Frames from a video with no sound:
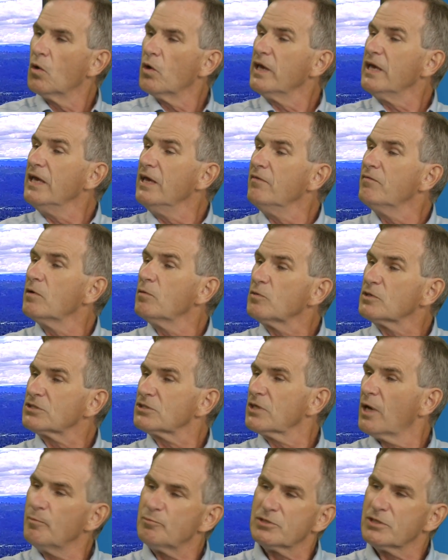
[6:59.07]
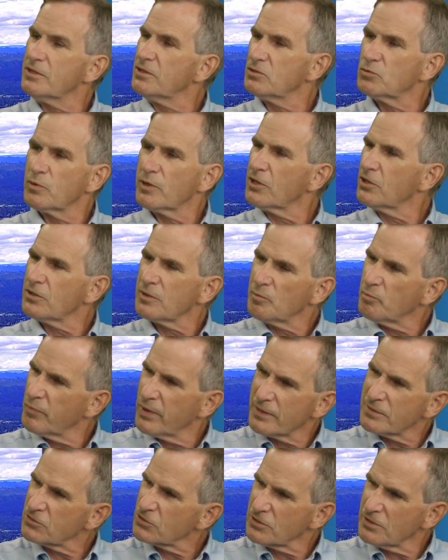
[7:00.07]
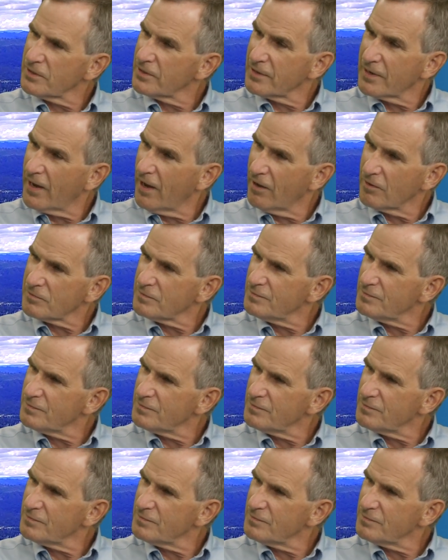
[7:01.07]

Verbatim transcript: Even with subsidies, we couldn't pencil it out